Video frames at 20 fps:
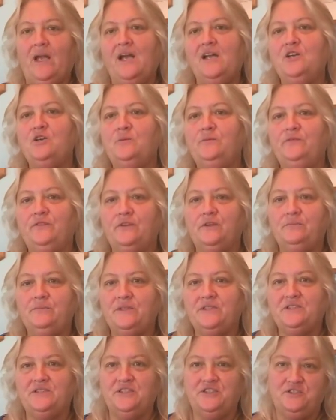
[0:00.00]
I hope very
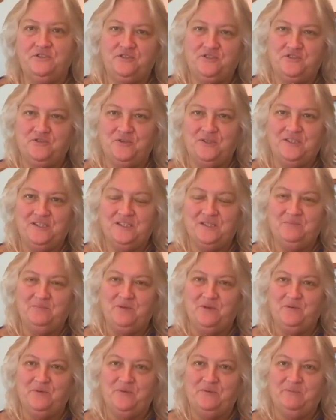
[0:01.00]
much that you enjoyed
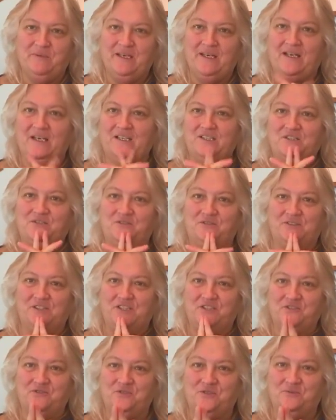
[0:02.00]
this meal with me. I
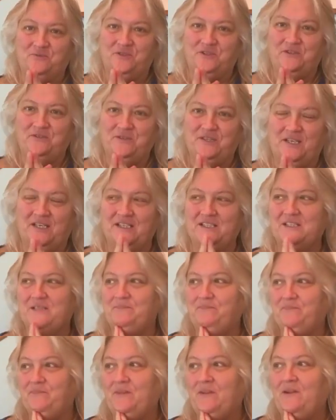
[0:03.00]
certainly enjoyed it with you guys.